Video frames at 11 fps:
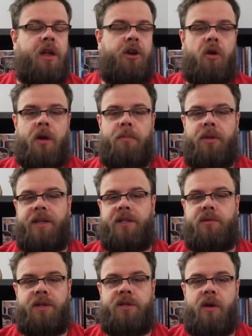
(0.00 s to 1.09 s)
No
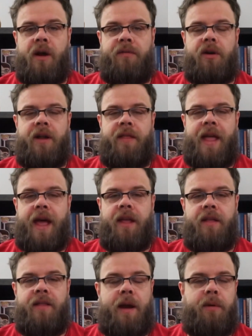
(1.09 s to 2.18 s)
complaints whatsoever in that
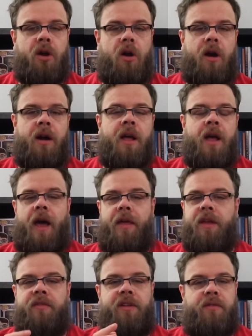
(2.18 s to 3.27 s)
in that regard. I
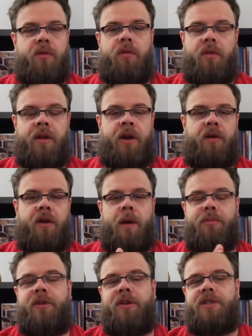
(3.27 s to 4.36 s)
think several, you know, a
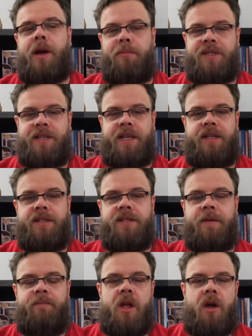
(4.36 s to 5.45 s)
couple. There's a couple
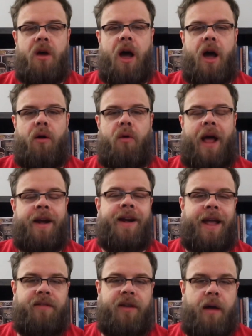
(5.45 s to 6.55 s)
scenes uh, at
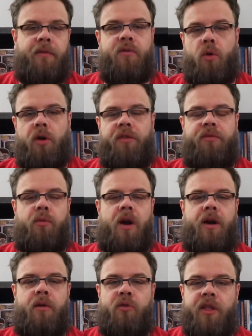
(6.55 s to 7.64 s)
nighttime, of course,
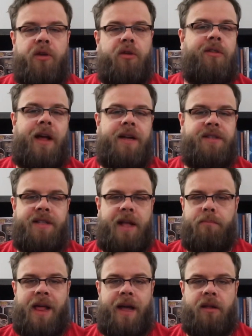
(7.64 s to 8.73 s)
where it really utilizes
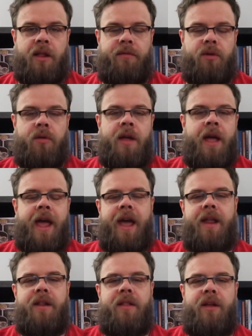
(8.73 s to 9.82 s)
that black level,
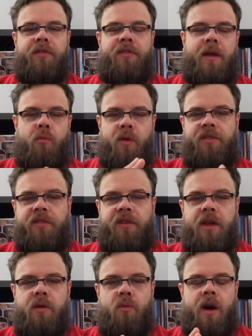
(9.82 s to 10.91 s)
and there's that one
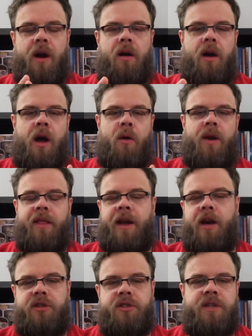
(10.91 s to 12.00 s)
scene where uh, one of the
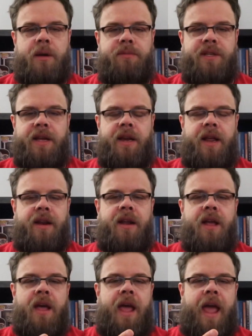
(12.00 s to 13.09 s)
characters comes in and
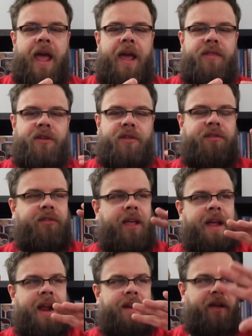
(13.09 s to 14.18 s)
and there's
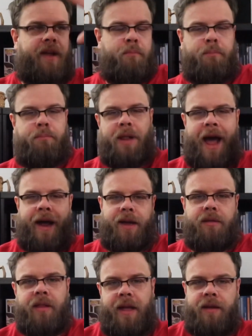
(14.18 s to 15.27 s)
like kind of like a black
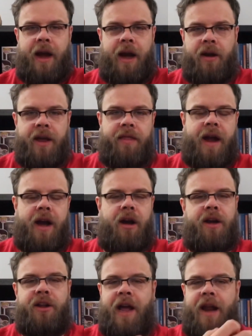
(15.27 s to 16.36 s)
lit area there
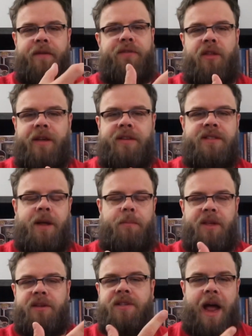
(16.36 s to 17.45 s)
and kind of feel like
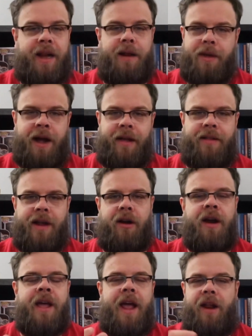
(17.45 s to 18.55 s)
something's hiding behind
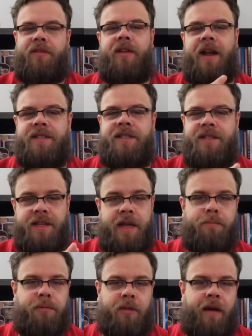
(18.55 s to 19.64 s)
there and it's a nice
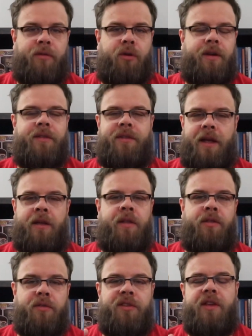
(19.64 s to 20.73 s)
deep level it's uh,
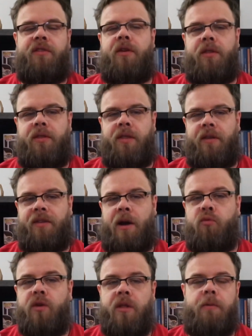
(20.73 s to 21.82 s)
those things are the things I
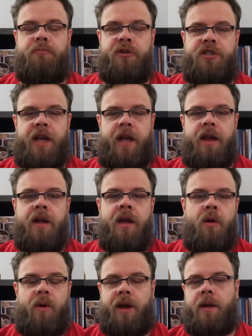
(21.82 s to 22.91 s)
really appreciate
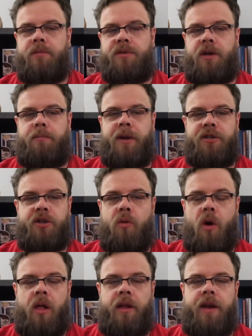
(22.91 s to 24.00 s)
when it comes to picture
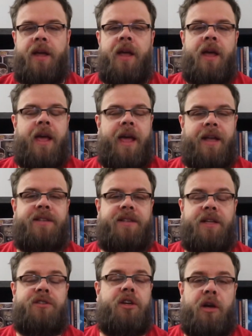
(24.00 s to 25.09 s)
quality it's
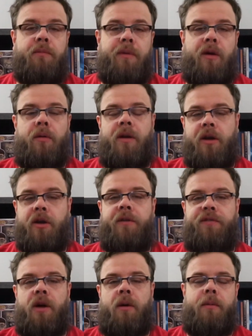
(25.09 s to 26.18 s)
it's a good mil a good
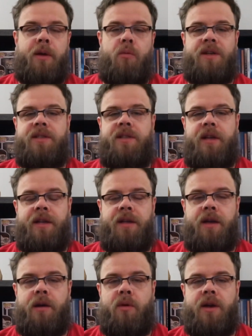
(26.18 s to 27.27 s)
film I mean it was uh,
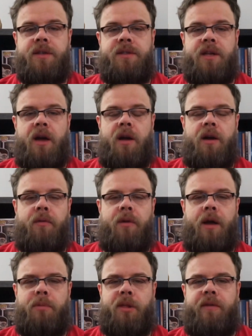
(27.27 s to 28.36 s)
it was uh,
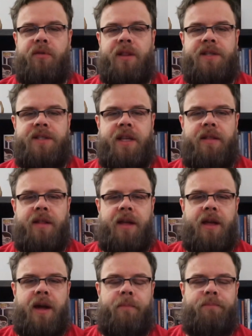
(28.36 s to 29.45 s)
I believe released in
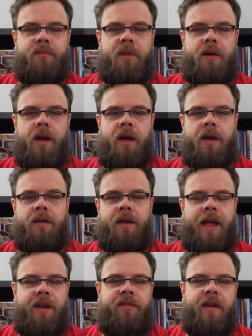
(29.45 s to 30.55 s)
the um, uh,
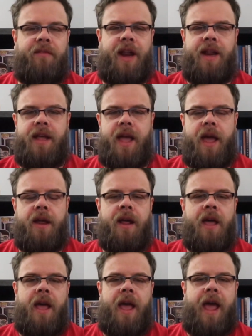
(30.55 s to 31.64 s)
87 88
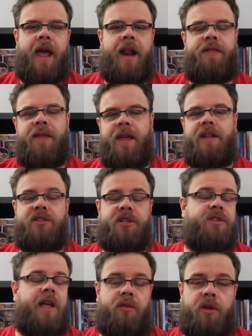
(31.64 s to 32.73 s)
and I think it
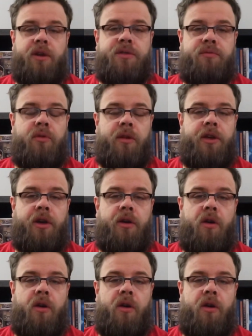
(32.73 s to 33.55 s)
just it looks really good